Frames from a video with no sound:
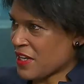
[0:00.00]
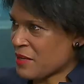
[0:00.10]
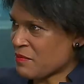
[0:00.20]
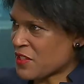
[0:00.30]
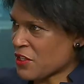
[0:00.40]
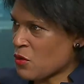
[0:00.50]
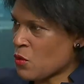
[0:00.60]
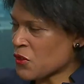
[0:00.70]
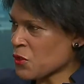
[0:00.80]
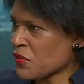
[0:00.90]
Okay, so
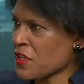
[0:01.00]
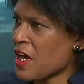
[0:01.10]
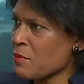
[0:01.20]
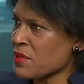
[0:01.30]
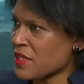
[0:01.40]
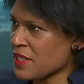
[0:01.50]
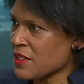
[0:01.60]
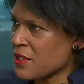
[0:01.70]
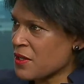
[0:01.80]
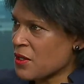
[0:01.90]
what sort of a company
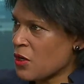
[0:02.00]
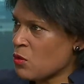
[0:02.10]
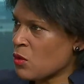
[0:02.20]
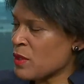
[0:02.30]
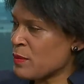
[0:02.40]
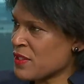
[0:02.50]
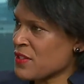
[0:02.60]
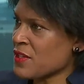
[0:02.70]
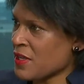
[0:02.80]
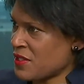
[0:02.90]
will we be
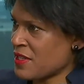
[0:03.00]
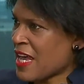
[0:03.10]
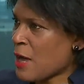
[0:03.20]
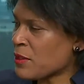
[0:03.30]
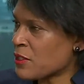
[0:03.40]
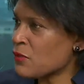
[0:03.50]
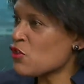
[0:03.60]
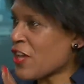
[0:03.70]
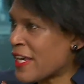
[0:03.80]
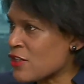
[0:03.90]
discussing? How would it have
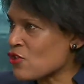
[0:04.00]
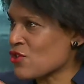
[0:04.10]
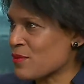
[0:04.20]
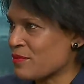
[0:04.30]
changed?